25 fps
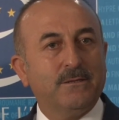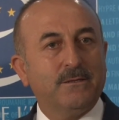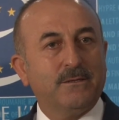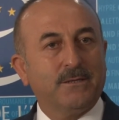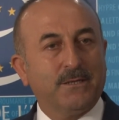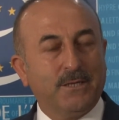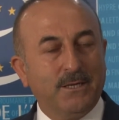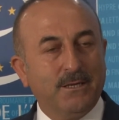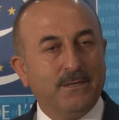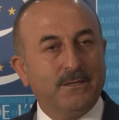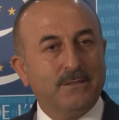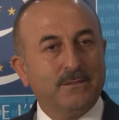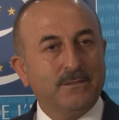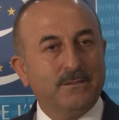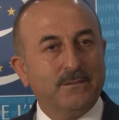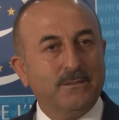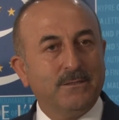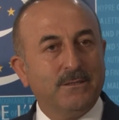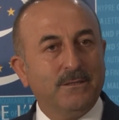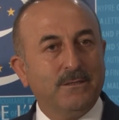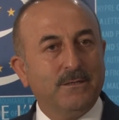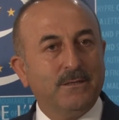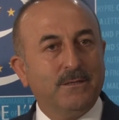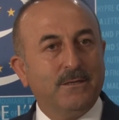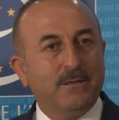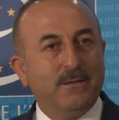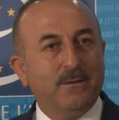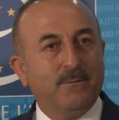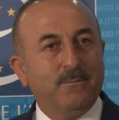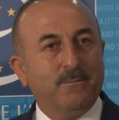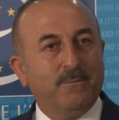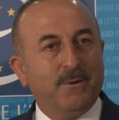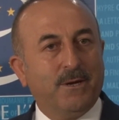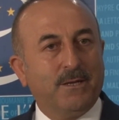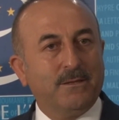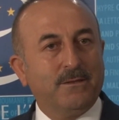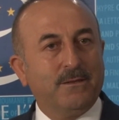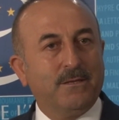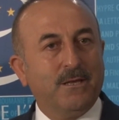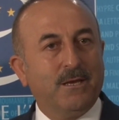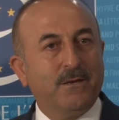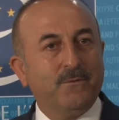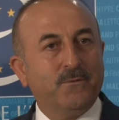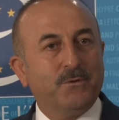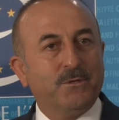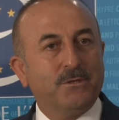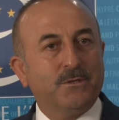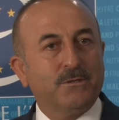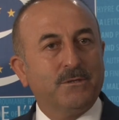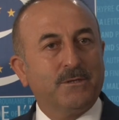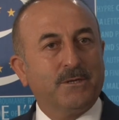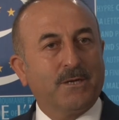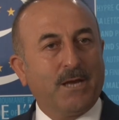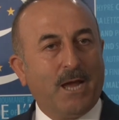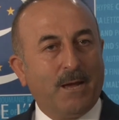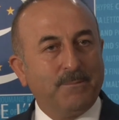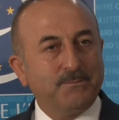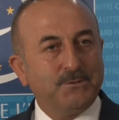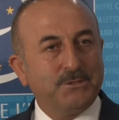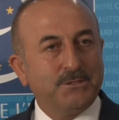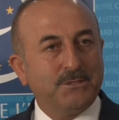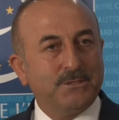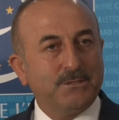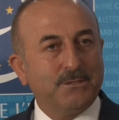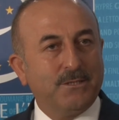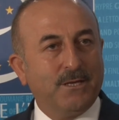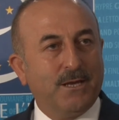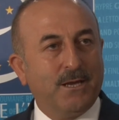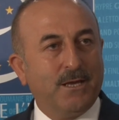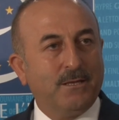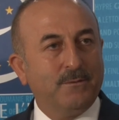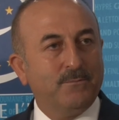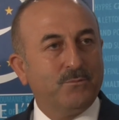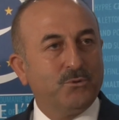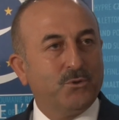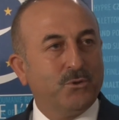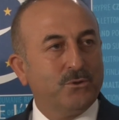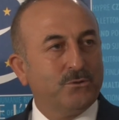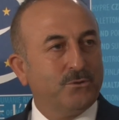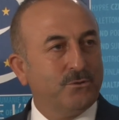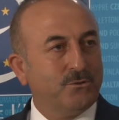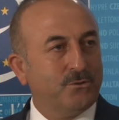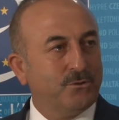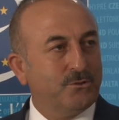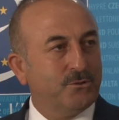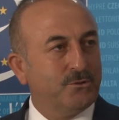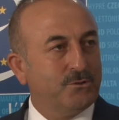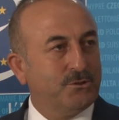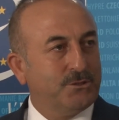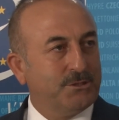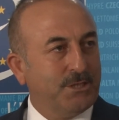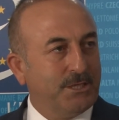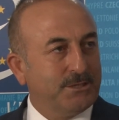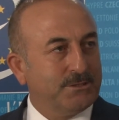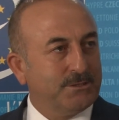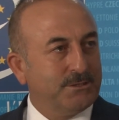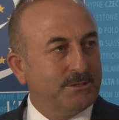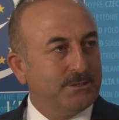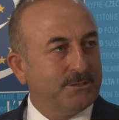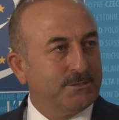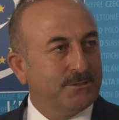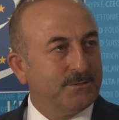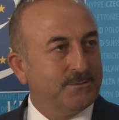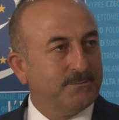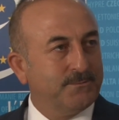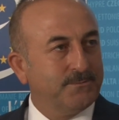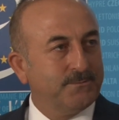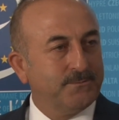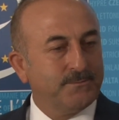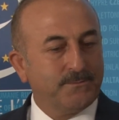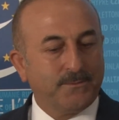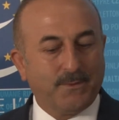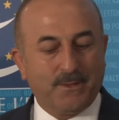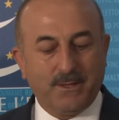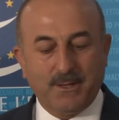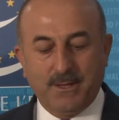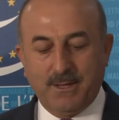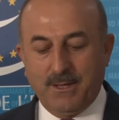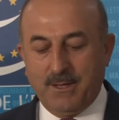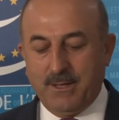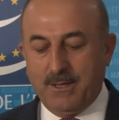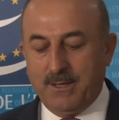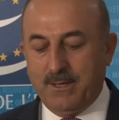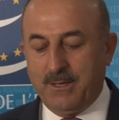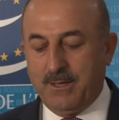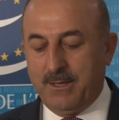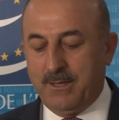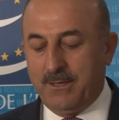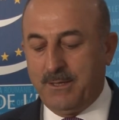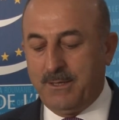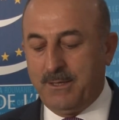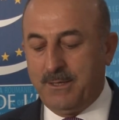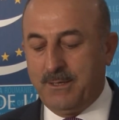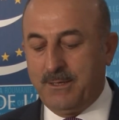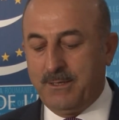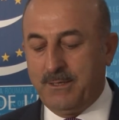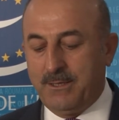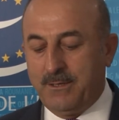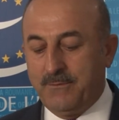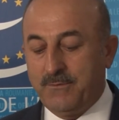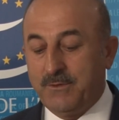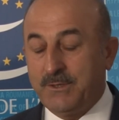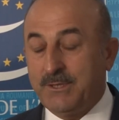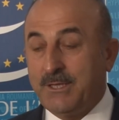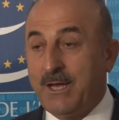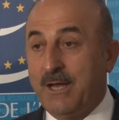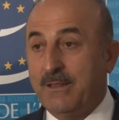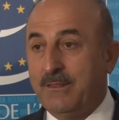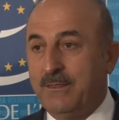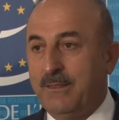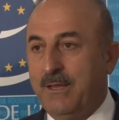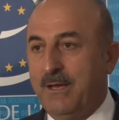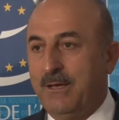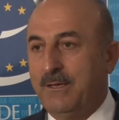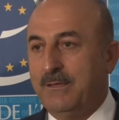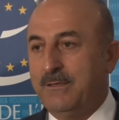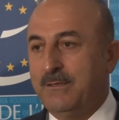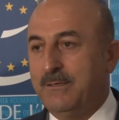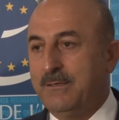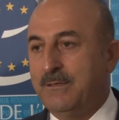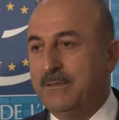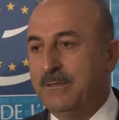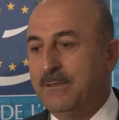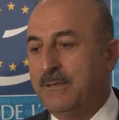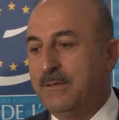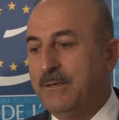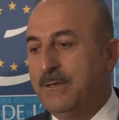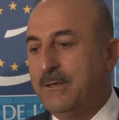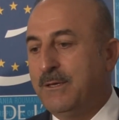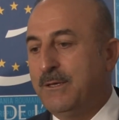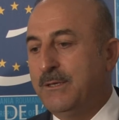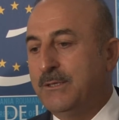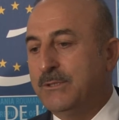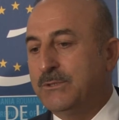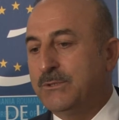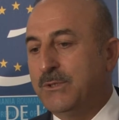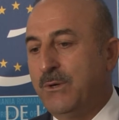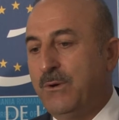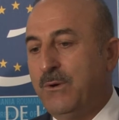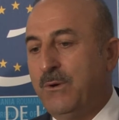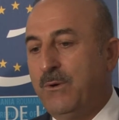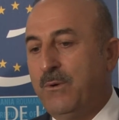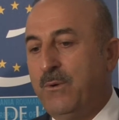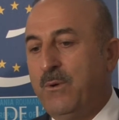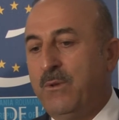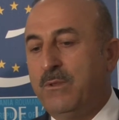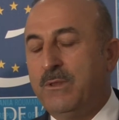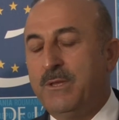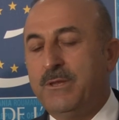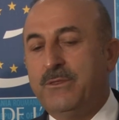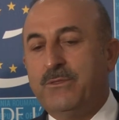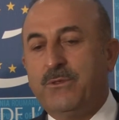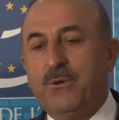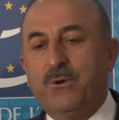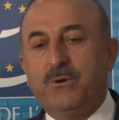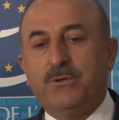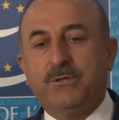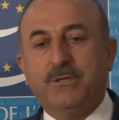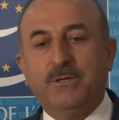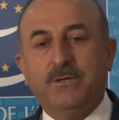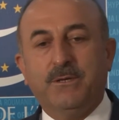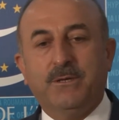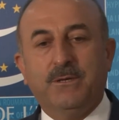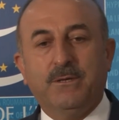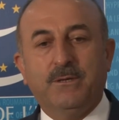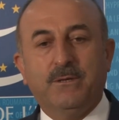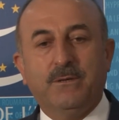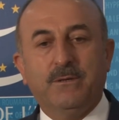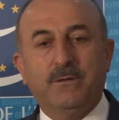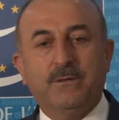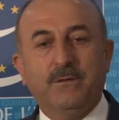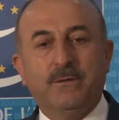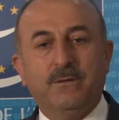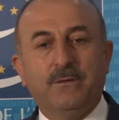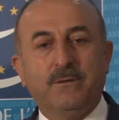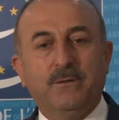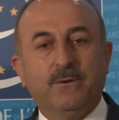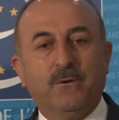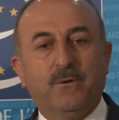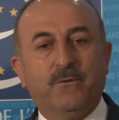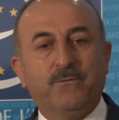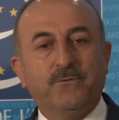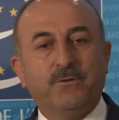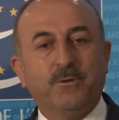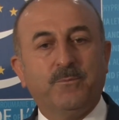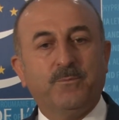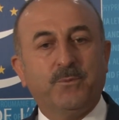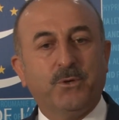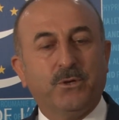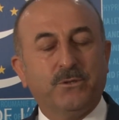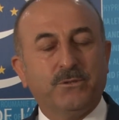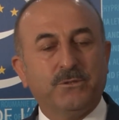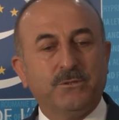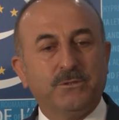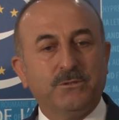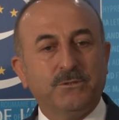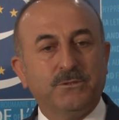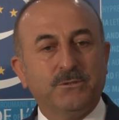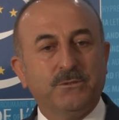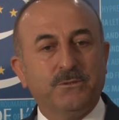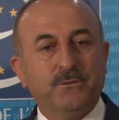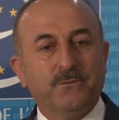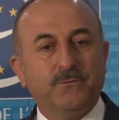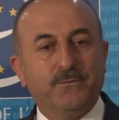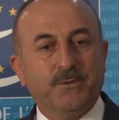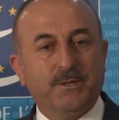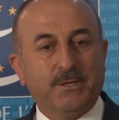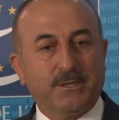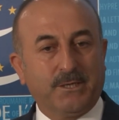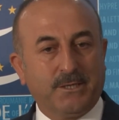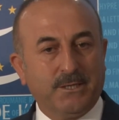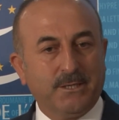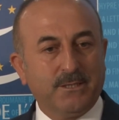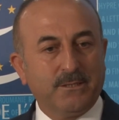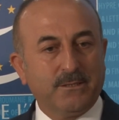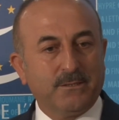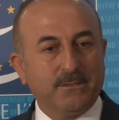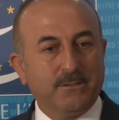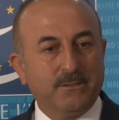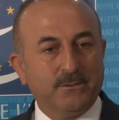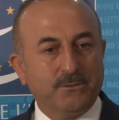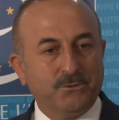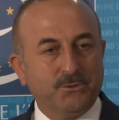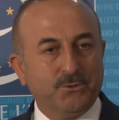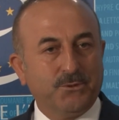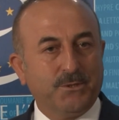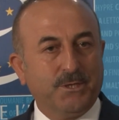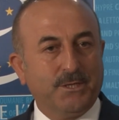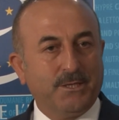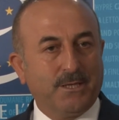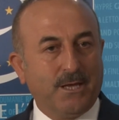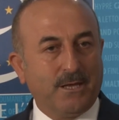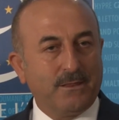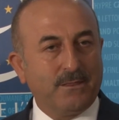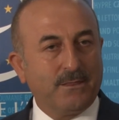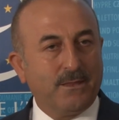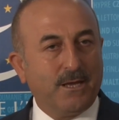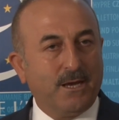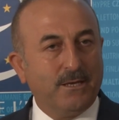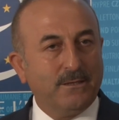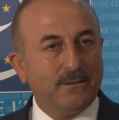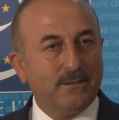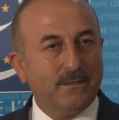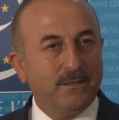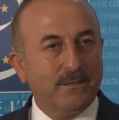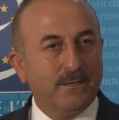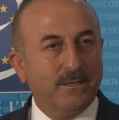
killed, but they were captured and brought to the justice, uh, even that night. So only 30 uh, of the plotters were killed during that night,